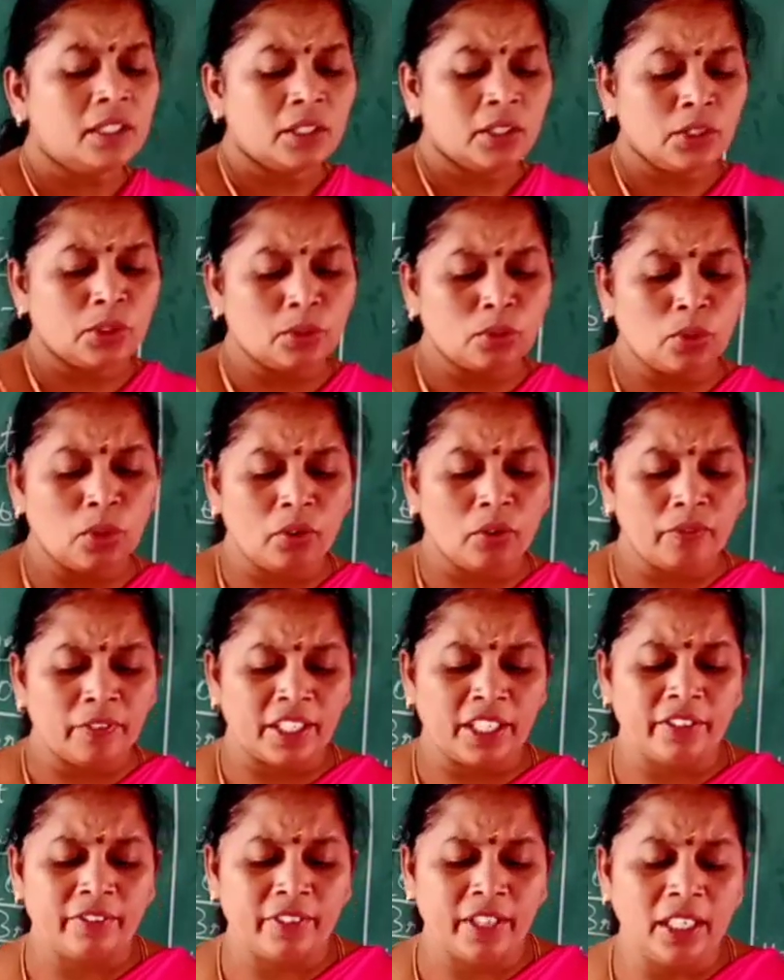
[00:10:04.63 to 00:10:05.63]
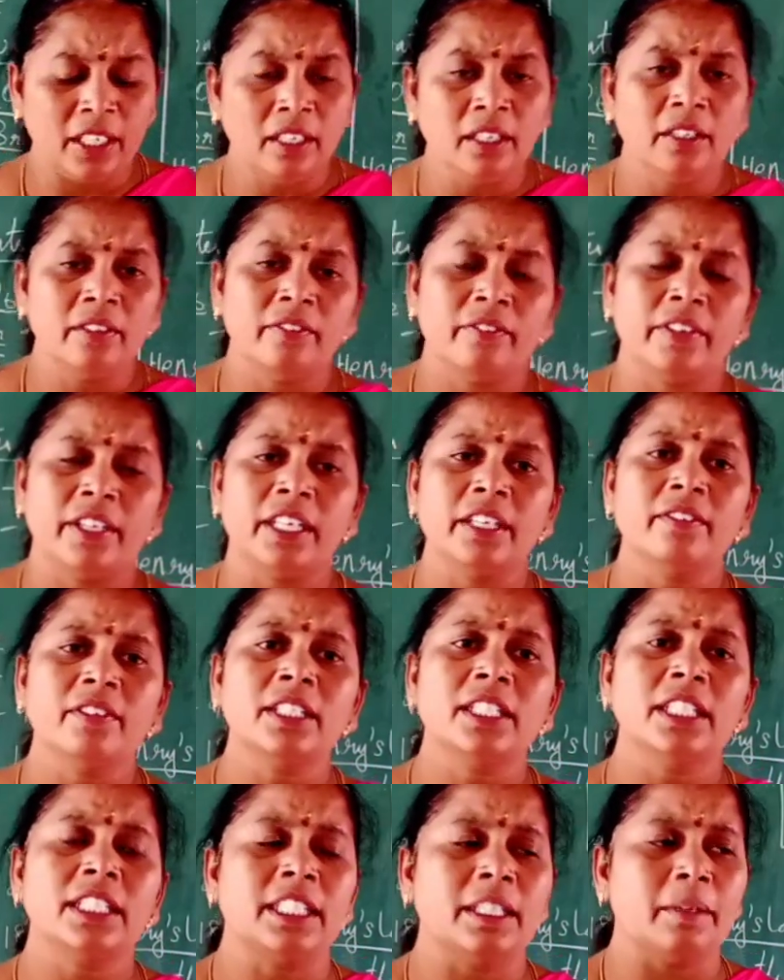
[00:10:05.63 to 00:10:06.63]
You know very well,
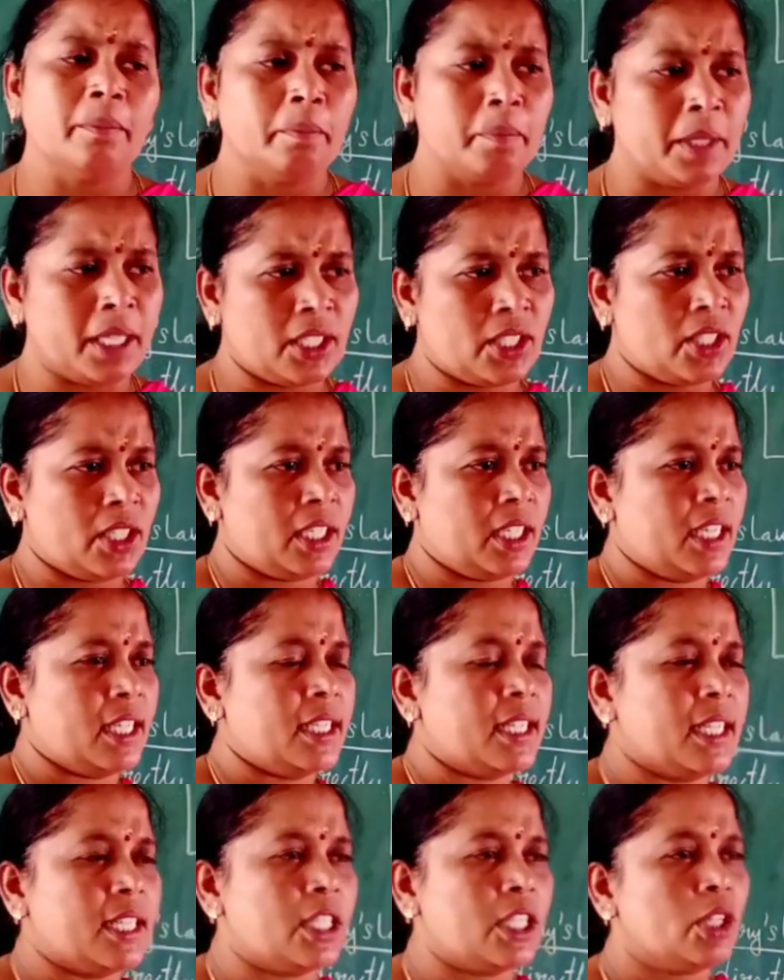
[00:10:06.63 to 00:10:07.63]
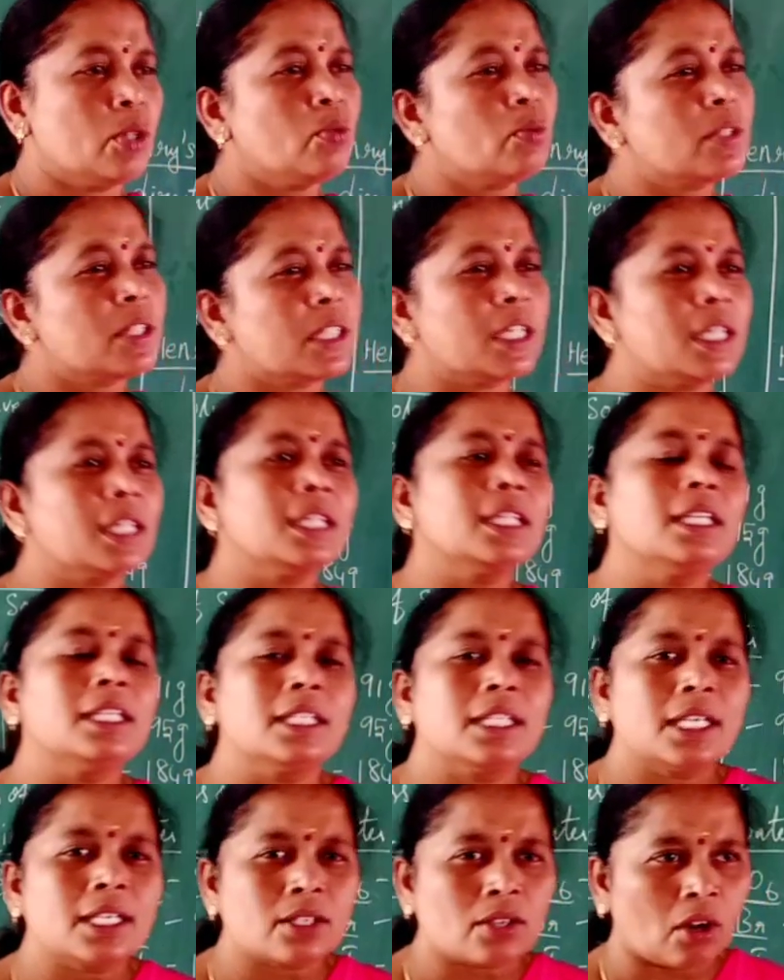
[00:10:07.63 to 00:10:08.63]
whenever the temperature rises, you see
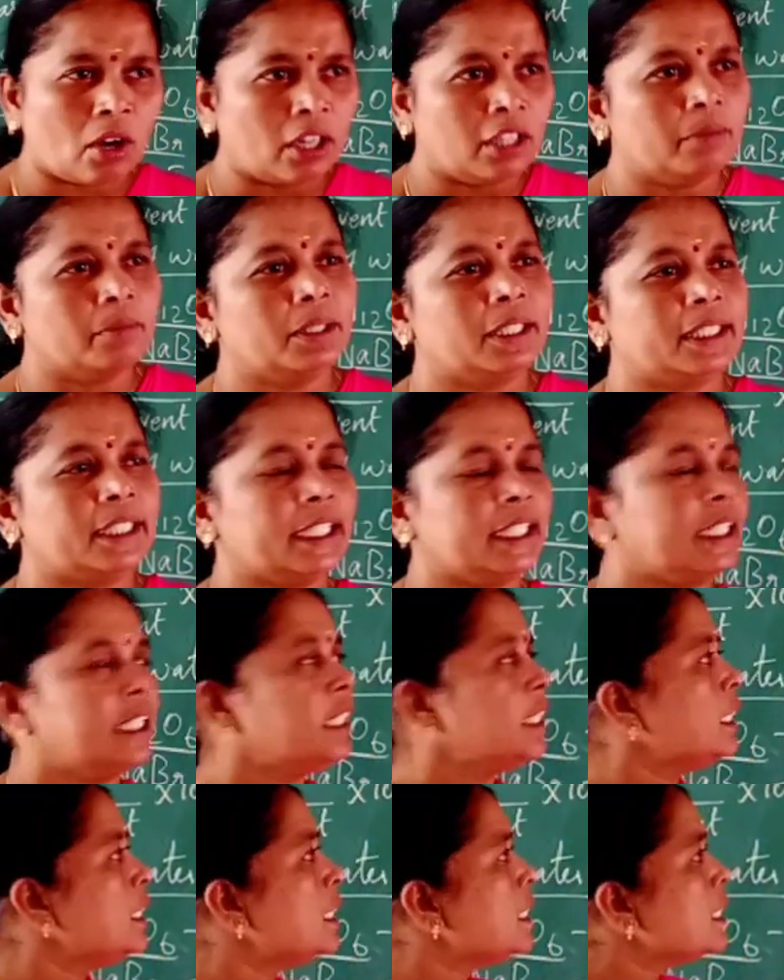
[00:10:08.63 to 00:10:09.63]
in the solubility.